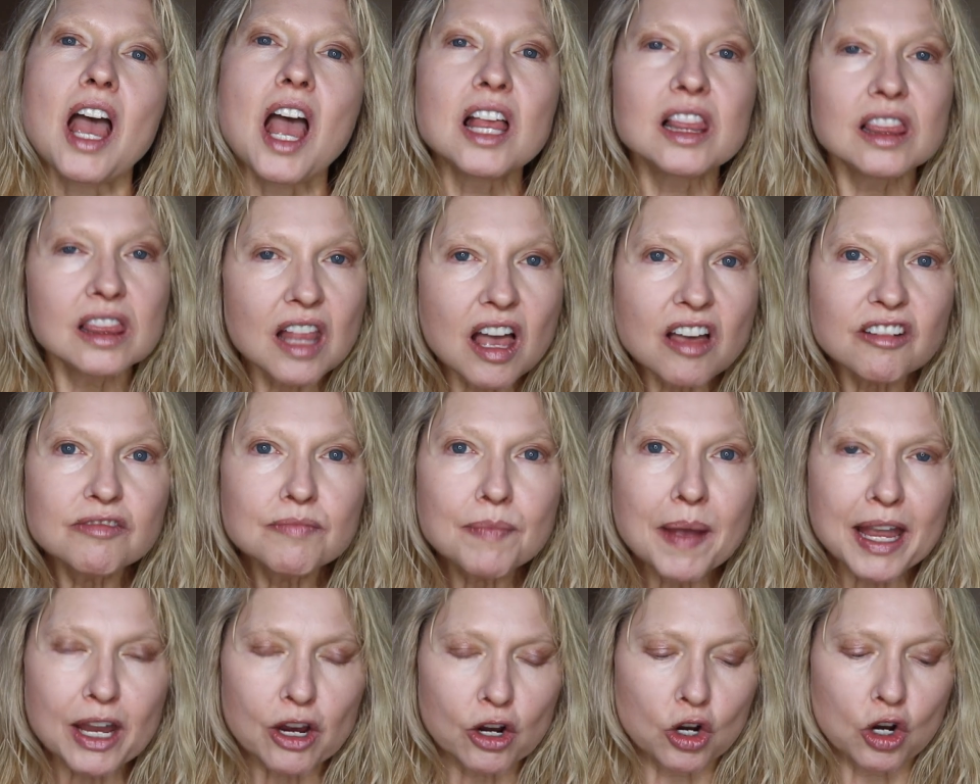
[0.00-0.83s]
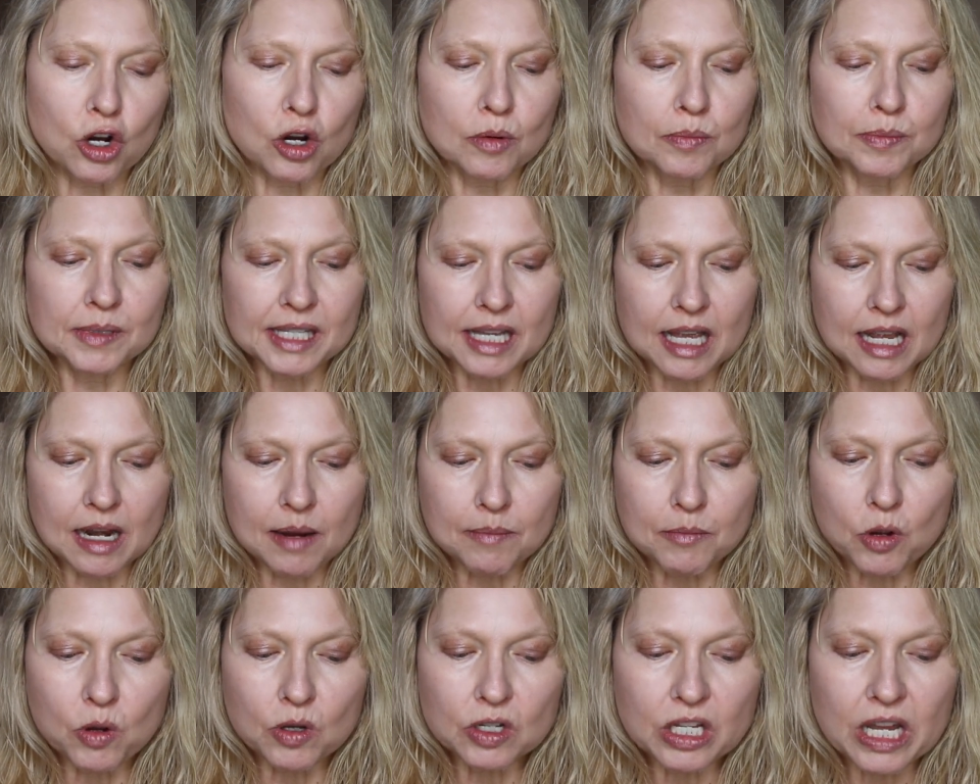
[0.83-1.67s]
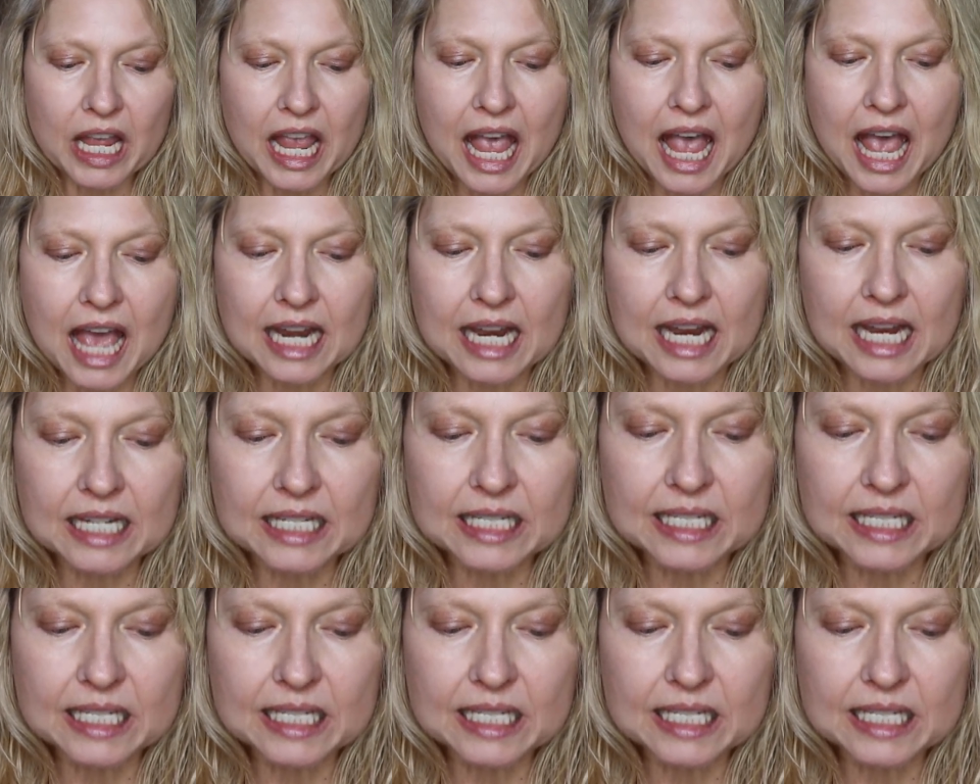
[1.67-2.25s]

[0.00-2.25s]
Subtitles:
I love my herbs, and I'm going to add a